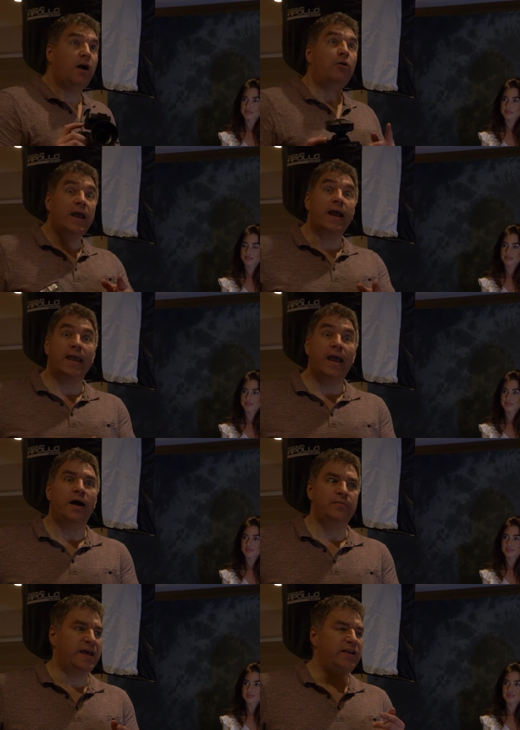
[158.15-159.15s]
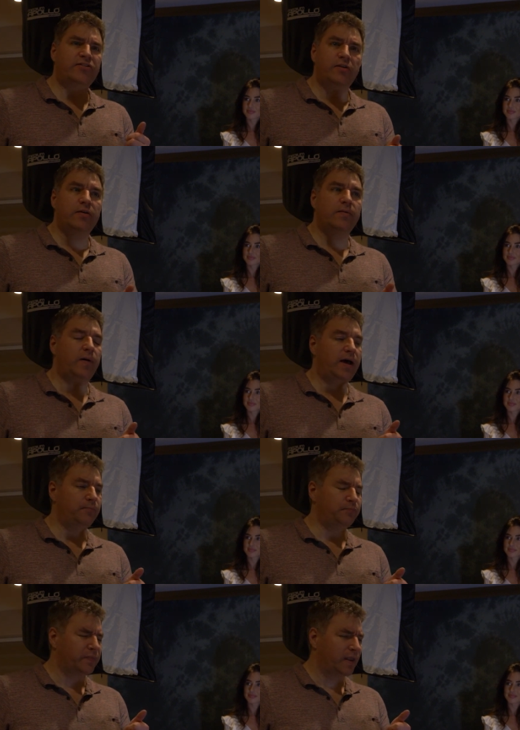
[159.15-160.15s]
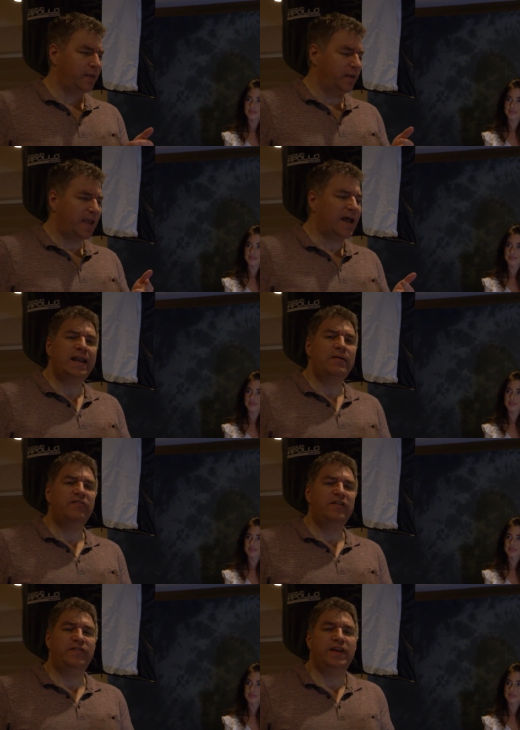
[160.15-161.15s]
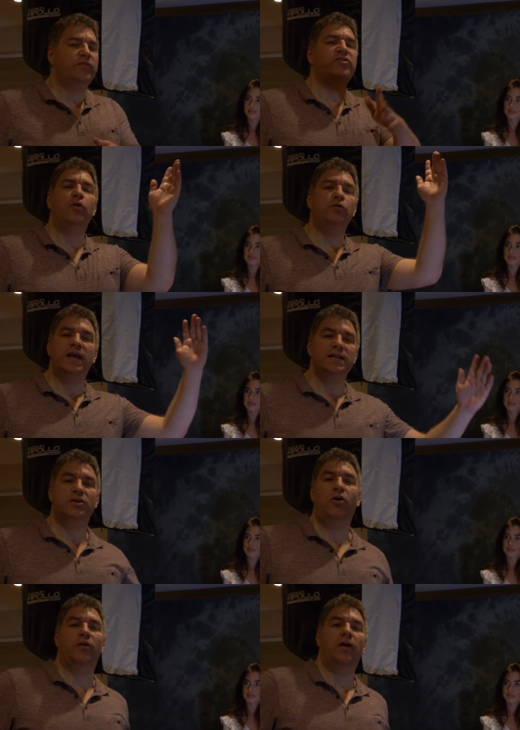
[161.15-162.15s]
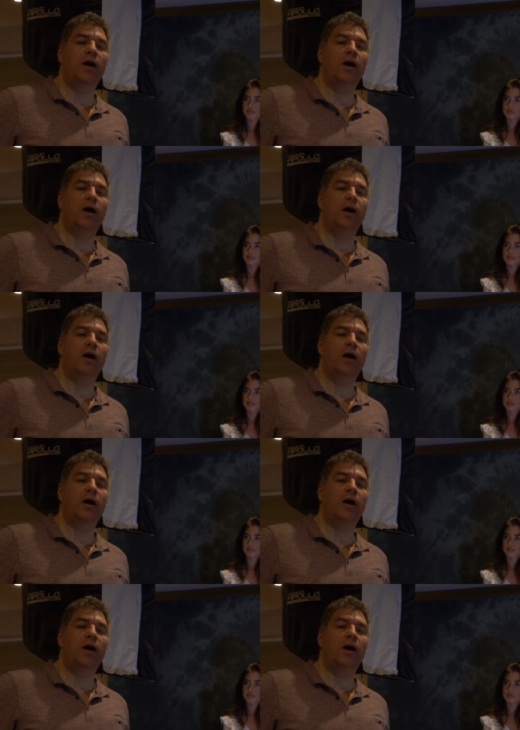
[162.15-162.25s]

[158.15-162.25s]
Oh yeah, kit update. So the Canon M50, I've sold it. It's gone.